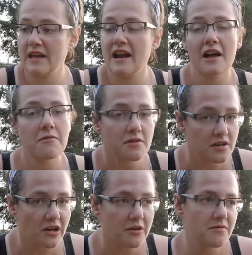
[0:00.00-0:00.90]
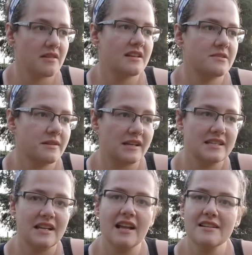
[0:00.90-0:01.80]
and I will agree with that to an
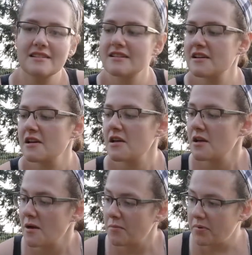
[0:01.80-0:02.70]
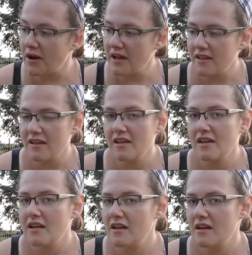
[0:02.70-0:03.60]
extent. But
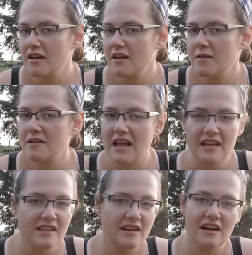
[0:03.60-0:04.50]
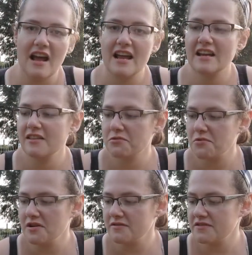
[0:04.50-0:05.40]
Nathan and I, neither
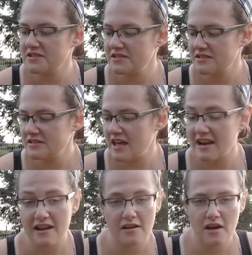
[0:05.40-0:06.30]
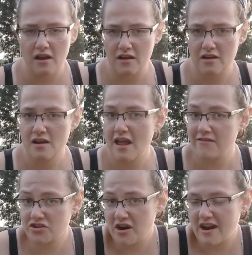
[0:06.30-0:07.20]
one of us had
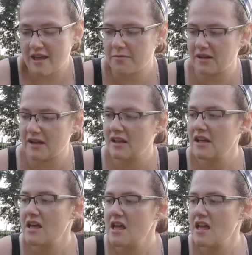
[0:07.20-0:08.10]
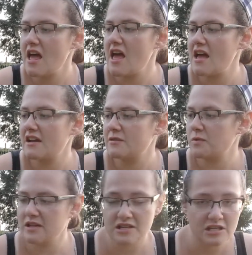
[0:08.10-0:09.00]
ever tried eggplant, and
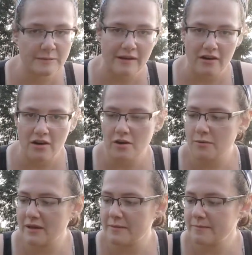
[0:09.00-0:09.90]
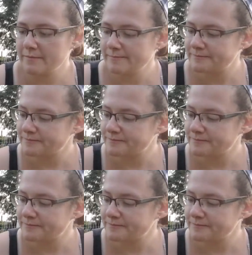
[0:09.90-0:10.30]
we had just bought it on a whim.